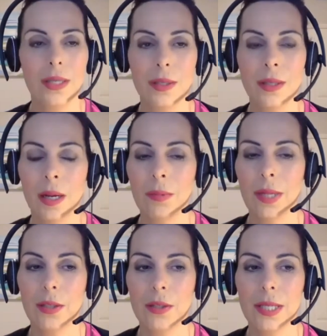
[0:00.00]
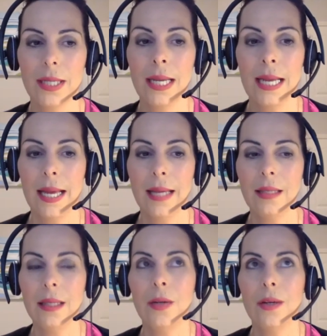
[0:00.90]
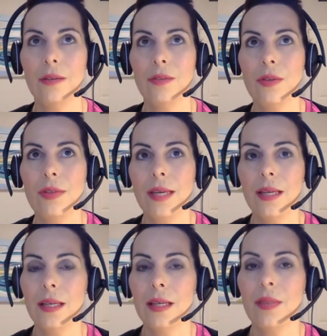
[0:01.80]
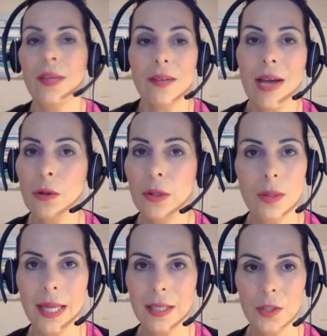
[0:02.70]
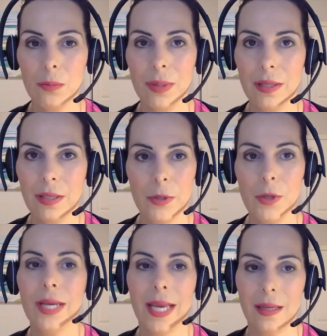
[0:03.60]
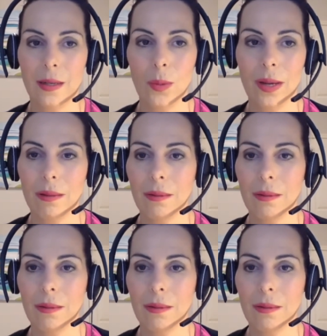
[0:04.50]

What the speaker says: Good. I'm glad you did. If you think of how you like to be communicated with.